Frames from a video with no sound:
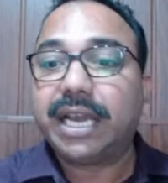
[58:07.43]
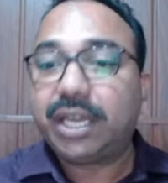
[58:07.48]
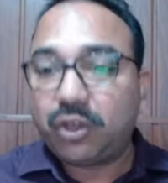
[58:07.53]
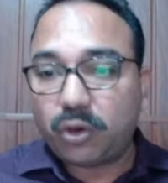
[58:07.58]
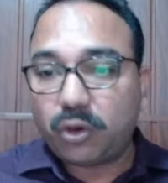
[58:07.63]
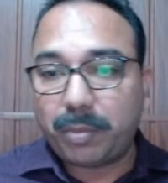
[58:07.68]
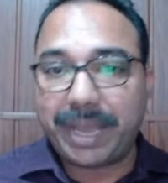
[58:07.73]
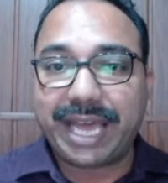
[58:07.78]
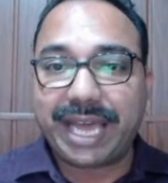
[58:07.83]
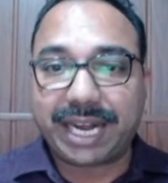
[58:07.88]

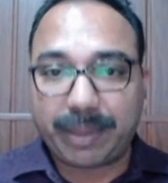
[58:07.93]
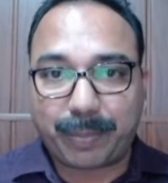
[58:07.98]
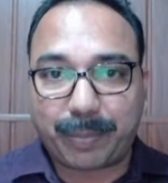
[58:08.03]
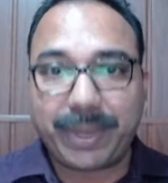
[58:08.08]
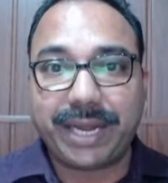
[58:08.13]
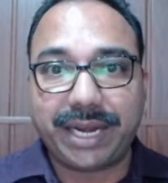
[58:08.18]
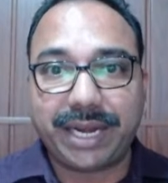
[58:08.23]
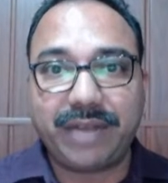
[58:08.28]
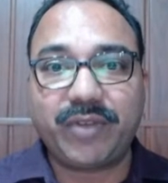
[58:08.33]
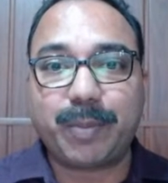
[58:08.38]
you may
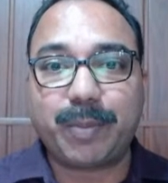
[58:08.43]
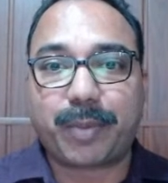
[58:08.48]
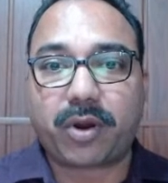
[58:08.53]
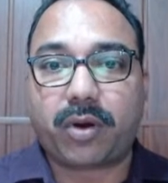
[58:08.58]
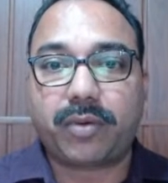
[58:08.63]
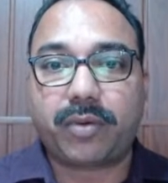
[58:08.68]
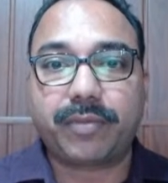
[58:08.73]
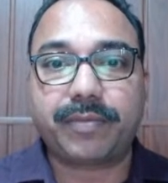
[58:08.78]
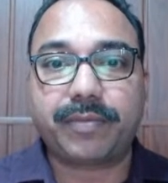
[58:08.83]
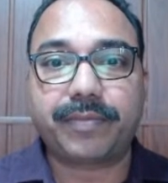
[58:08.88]
repeat in
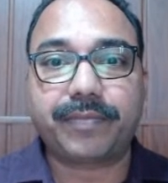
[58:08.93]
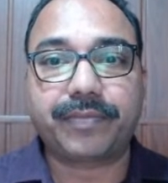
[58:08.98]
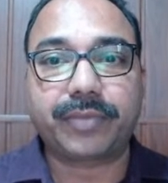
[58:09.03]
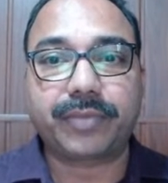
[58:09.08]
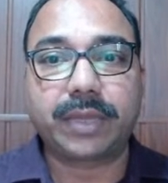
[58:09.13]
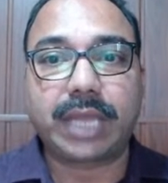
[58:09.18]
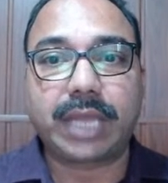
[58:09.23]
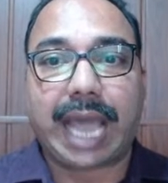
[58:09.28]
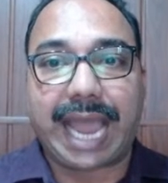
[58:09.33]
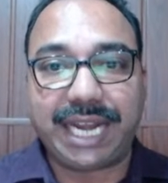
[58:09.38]
Wipro
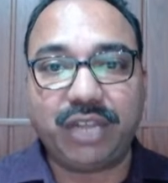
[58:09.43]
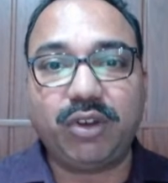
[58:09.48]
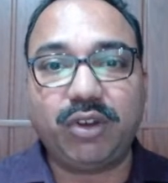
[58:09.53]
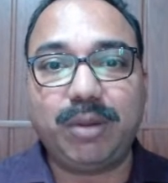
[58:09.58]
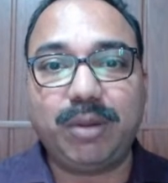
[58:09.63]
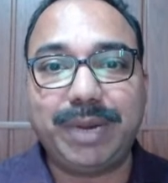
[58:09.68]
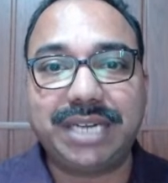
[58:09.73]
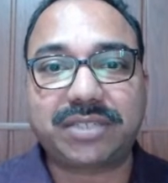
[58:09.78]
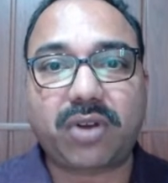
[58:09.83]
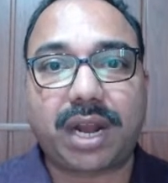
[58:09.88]
and you
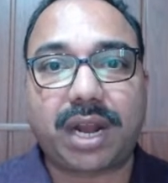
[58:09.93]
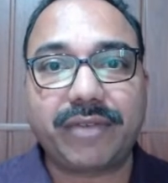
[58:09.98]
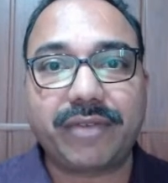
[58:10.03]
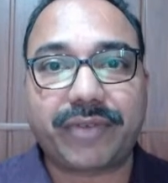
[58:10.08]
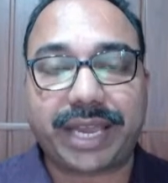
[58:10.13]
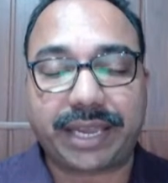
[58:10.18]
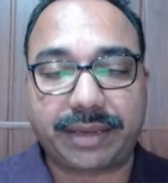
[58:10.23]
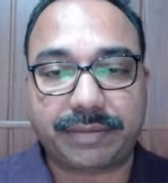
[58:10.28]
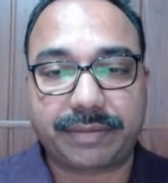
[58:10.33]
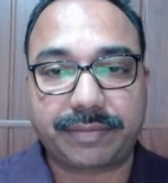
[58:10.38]
will be
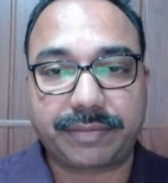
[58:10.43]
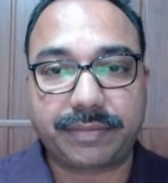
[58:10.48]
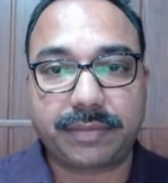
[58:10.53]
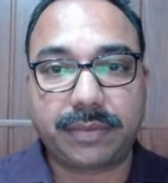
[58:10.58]
disqualifying.